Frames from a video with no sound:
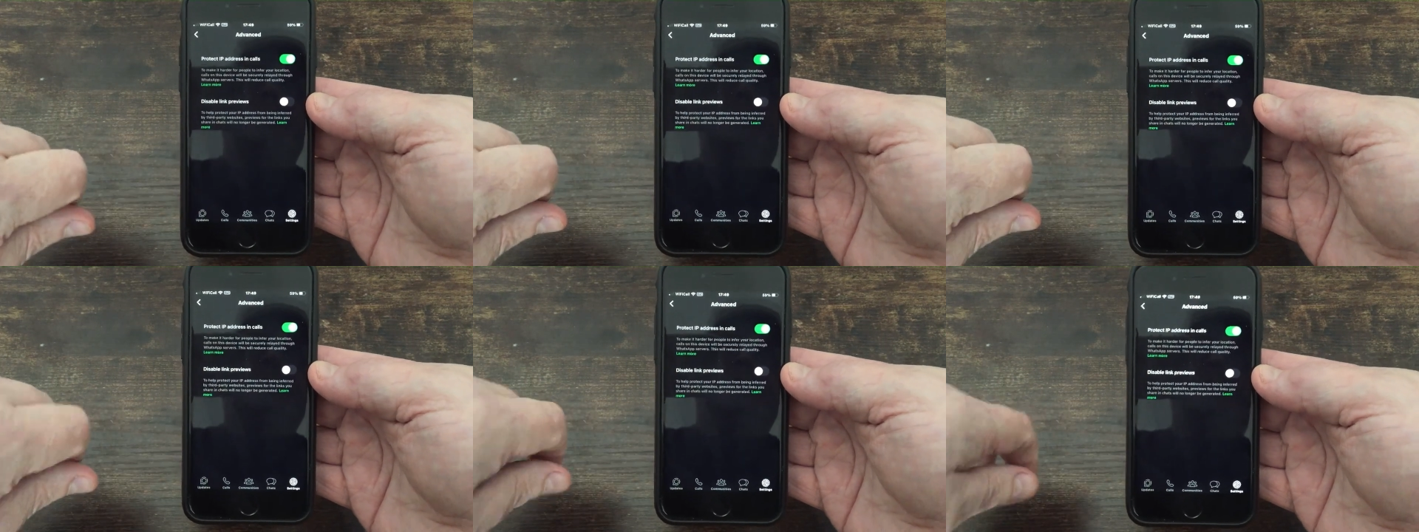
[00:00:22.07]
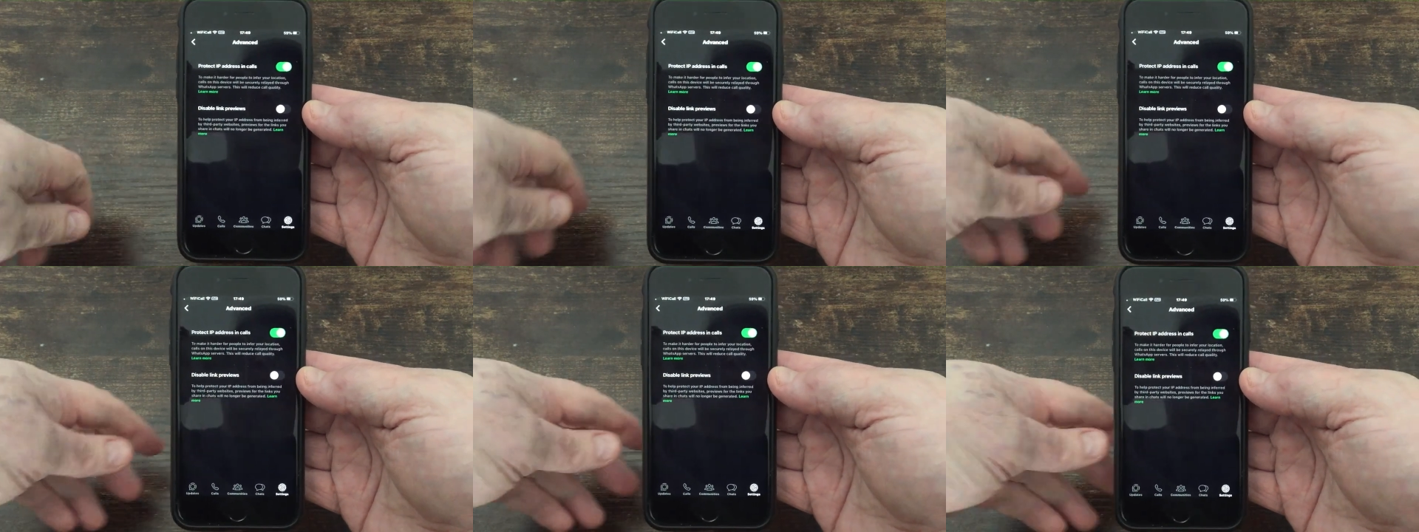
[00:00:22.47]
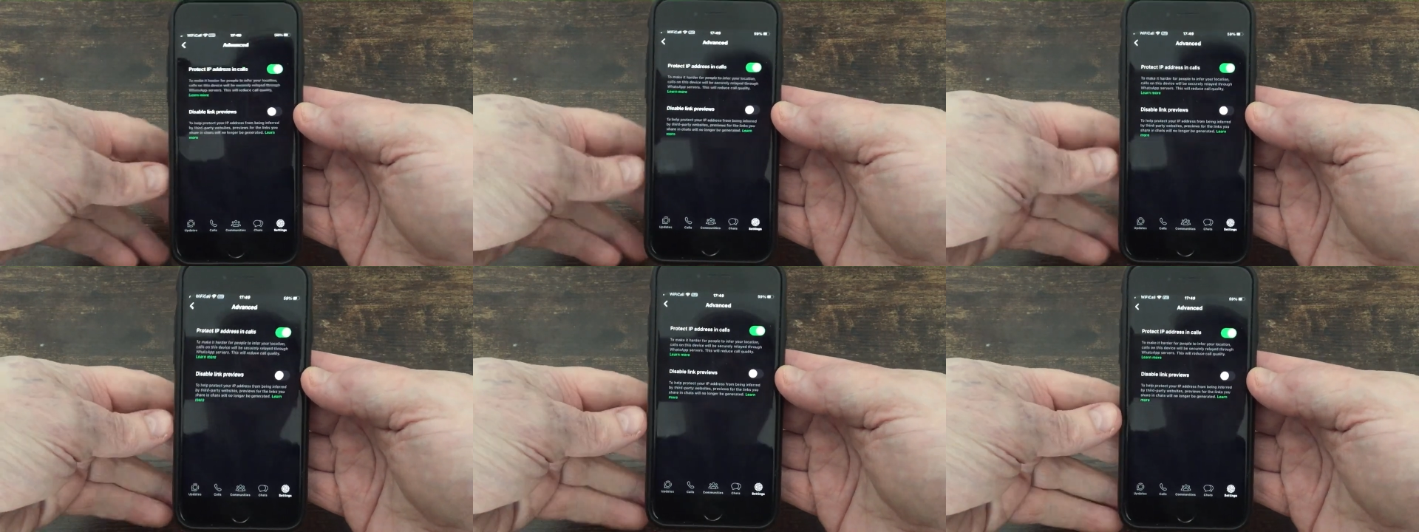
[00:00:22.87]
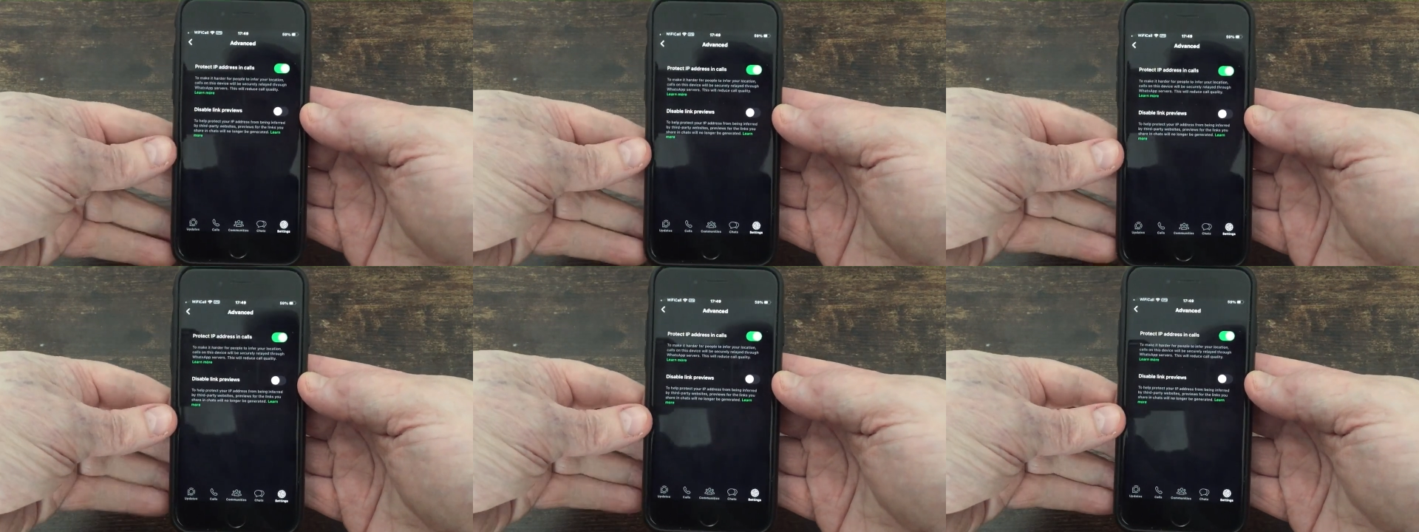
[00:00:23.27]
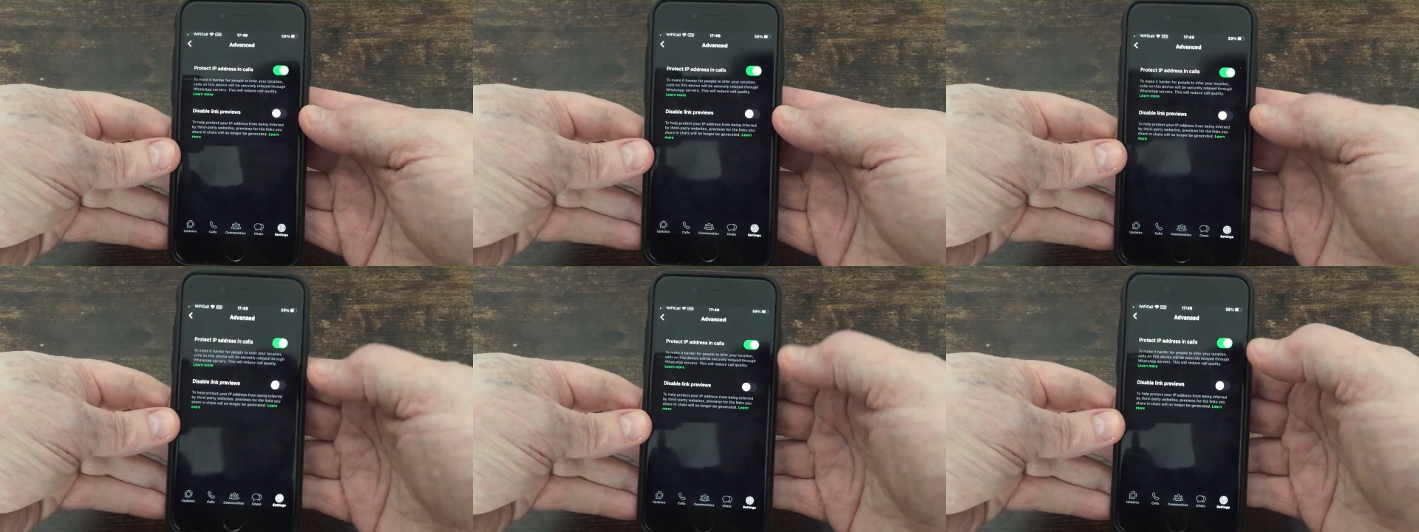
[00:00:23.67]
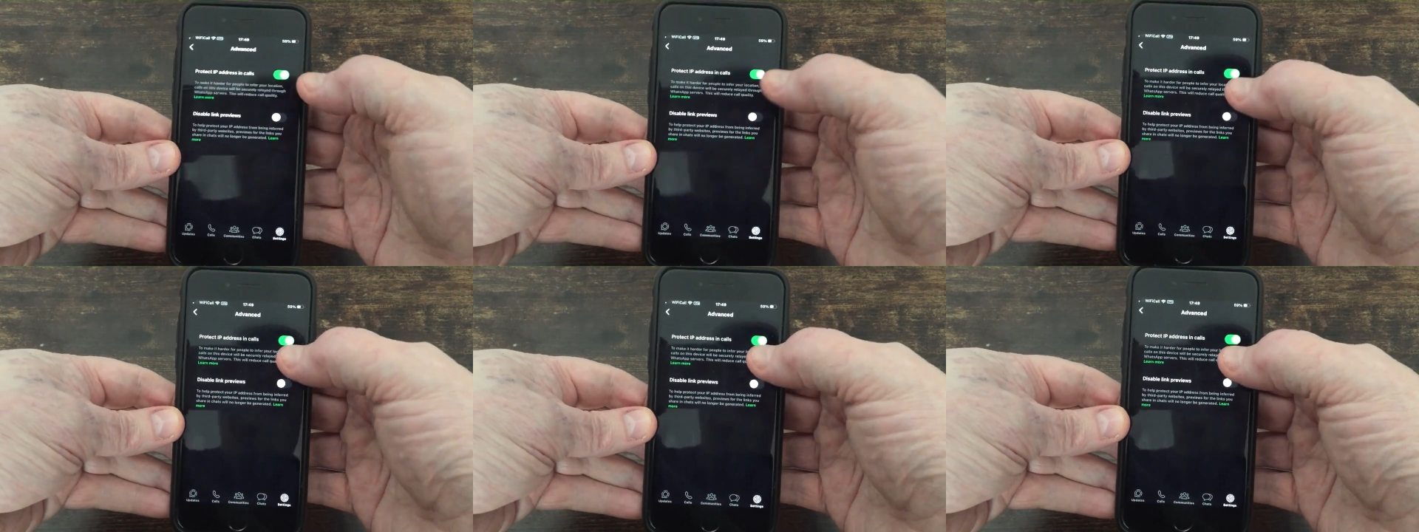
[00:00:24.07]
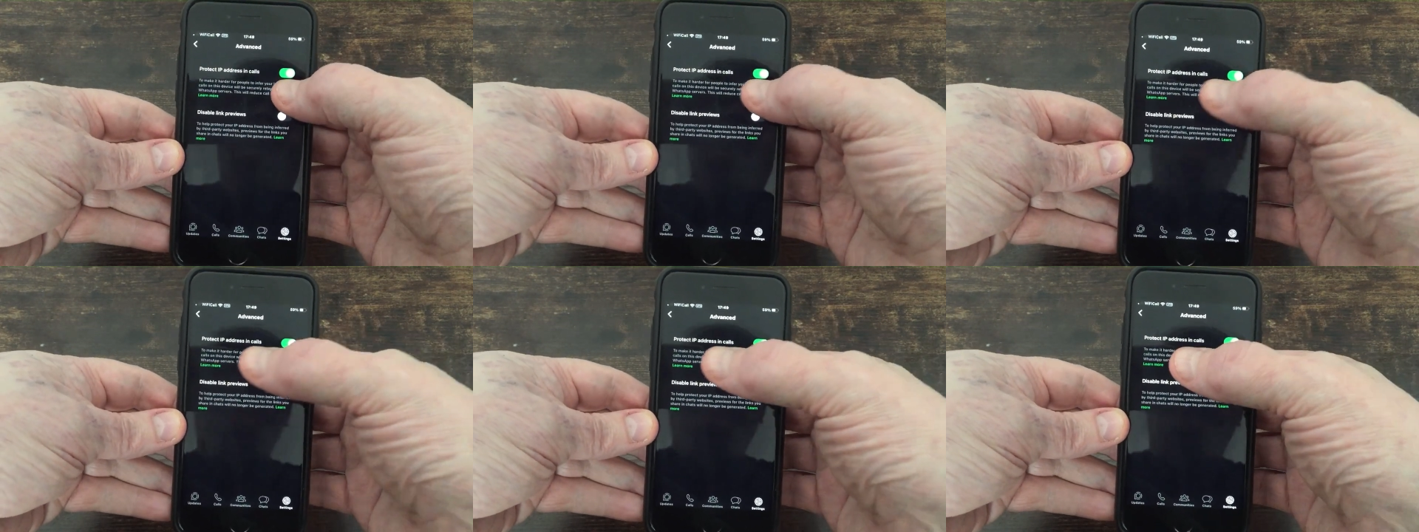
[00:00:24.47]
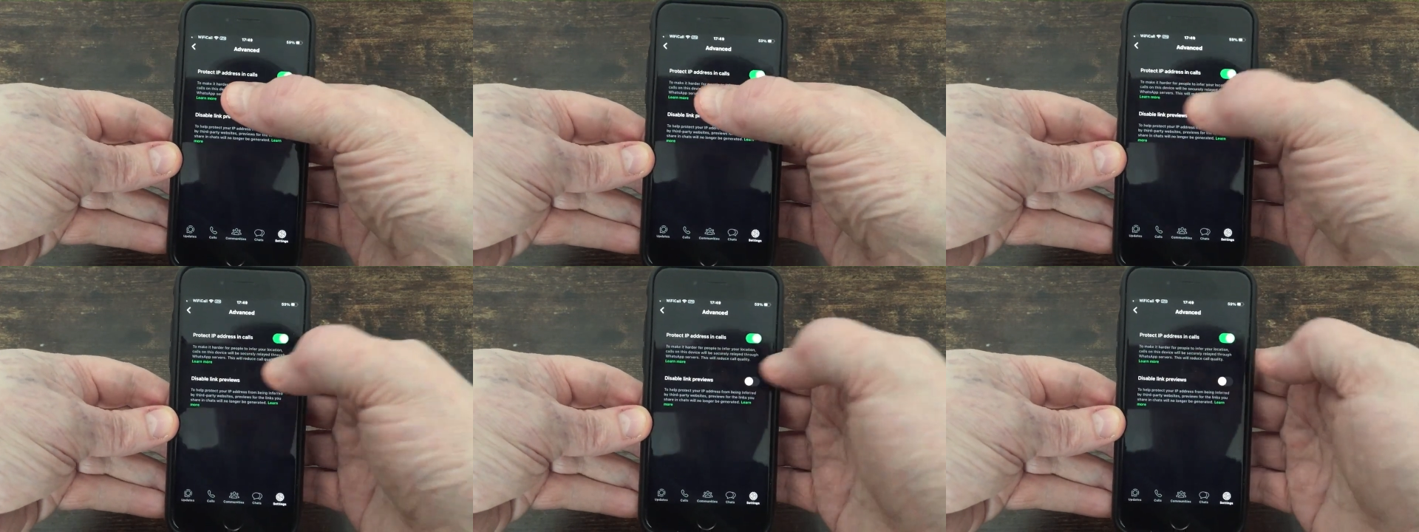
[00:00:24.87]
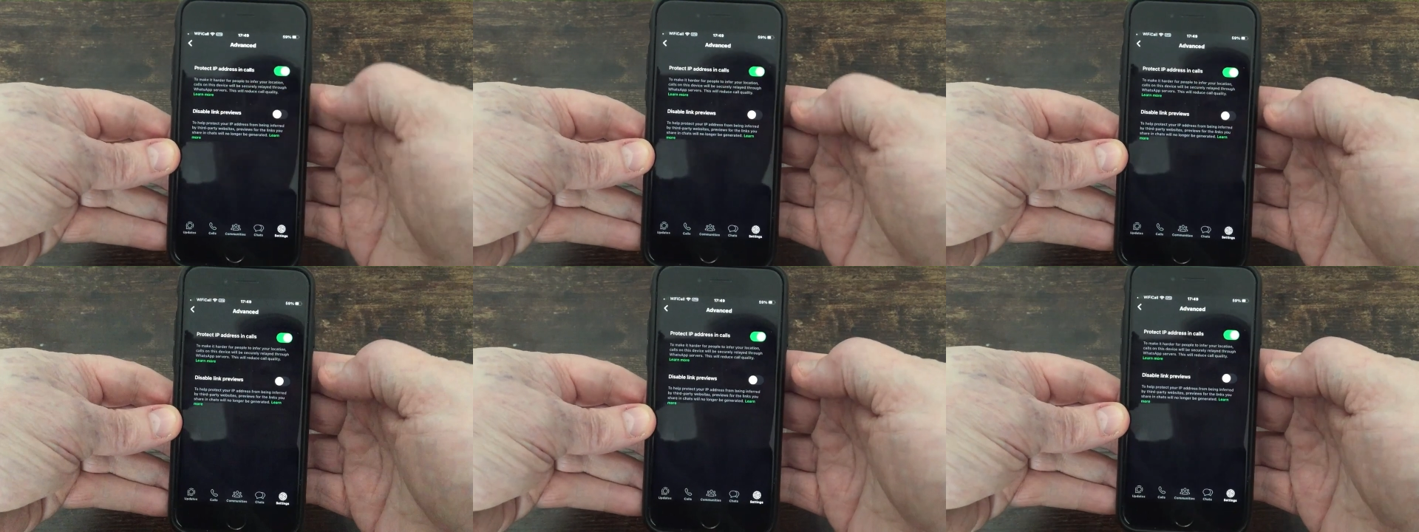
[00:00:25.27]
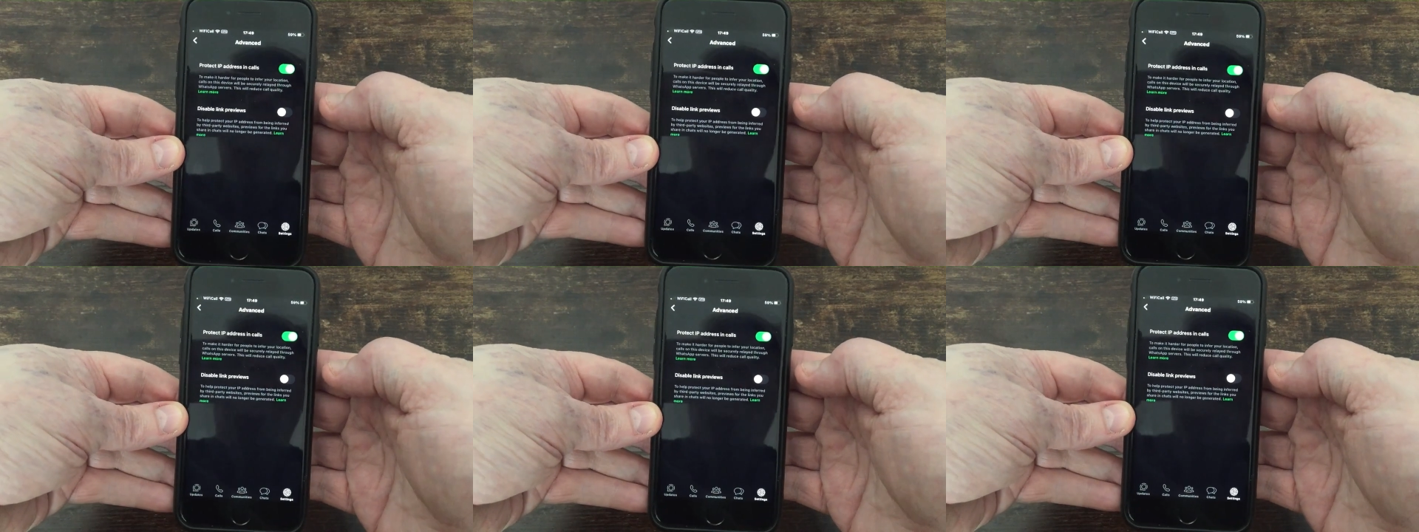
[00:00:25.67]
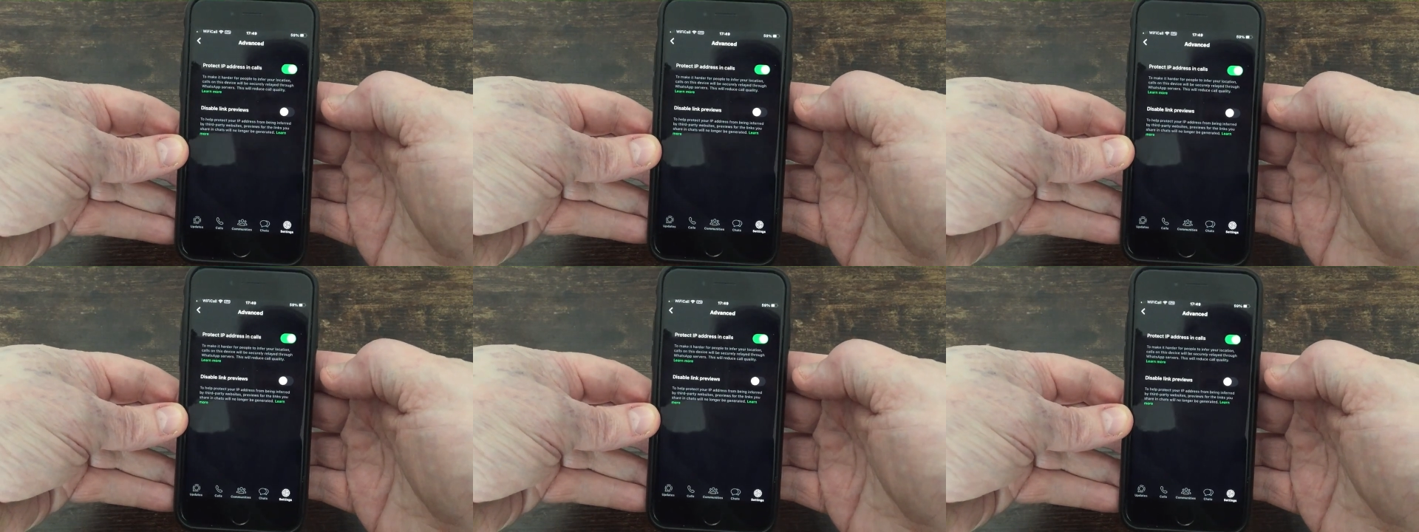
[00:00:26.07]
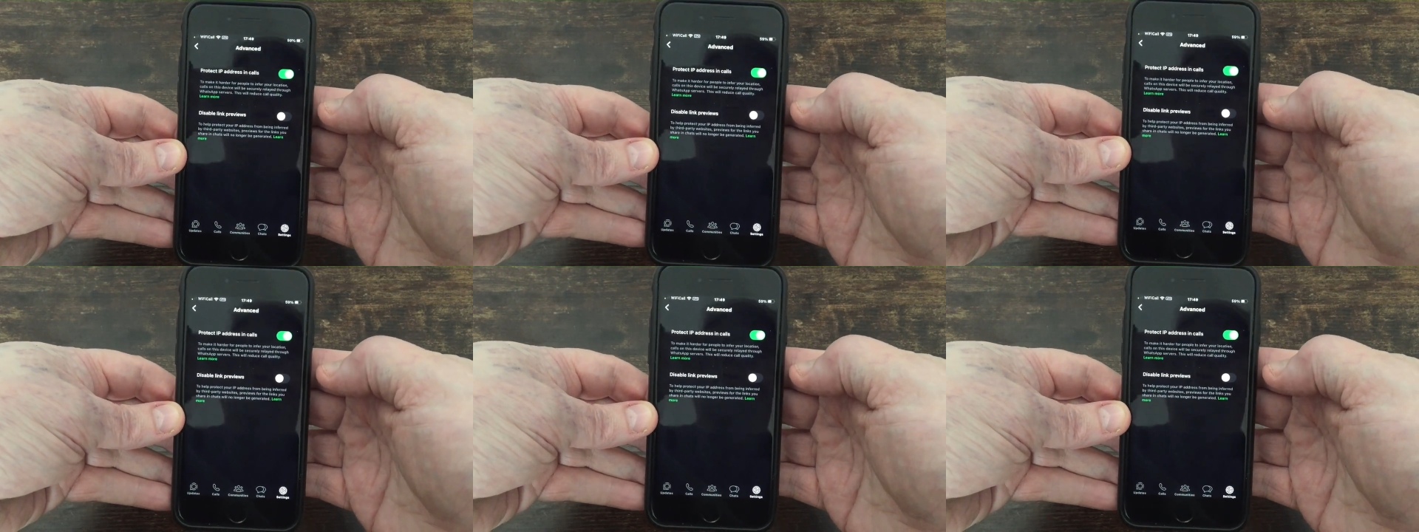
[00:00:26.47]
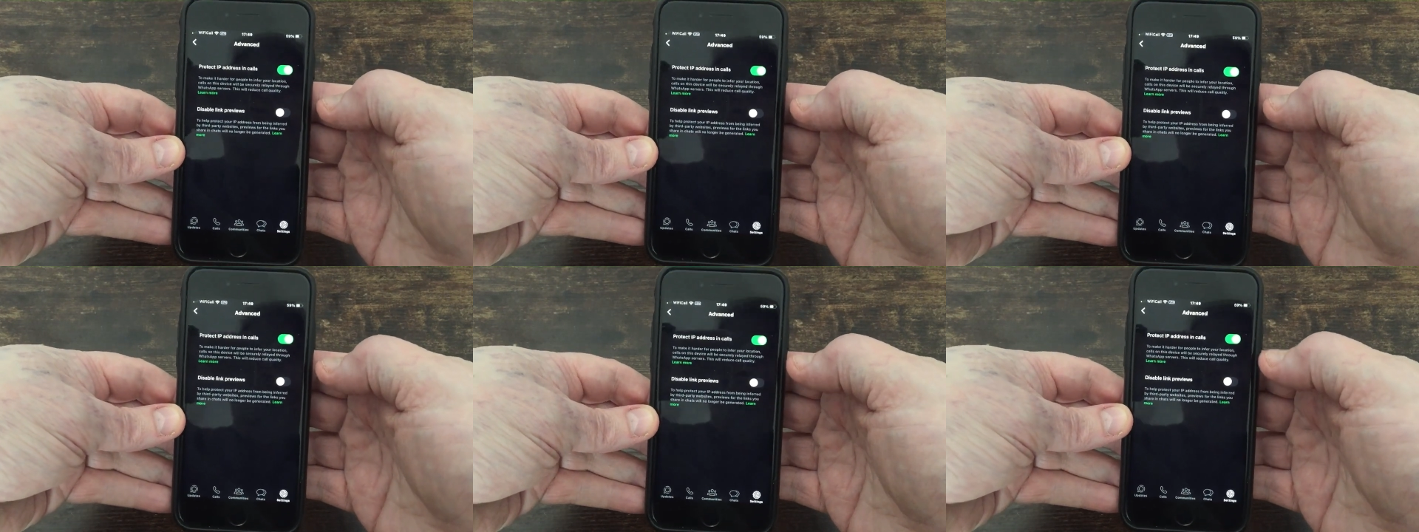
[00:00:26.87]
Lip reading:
[unreadable: no face in view]